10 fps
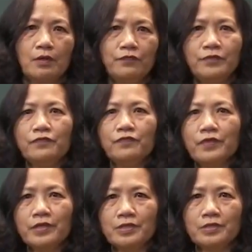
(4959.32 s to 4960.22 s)
feel
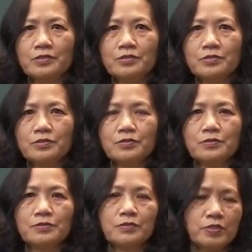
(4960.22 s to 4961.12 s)
free
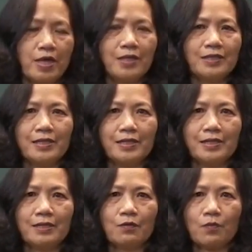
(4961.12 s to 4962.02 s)
to send
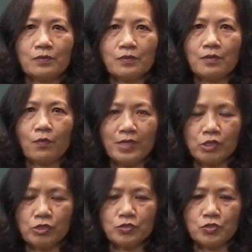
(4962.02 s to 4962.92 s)
the
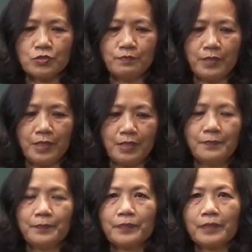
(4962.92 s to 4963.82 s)
questions to
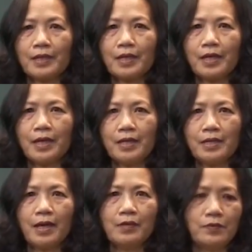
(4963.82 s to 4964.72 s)
me,
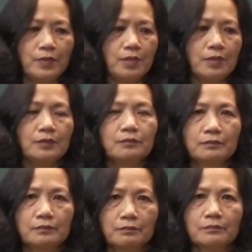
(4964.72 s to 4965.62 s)
and I
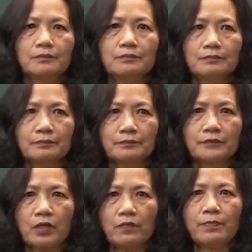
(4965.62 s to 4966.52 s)
will
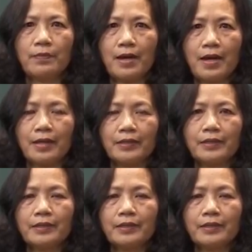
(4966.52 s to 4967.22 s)
reply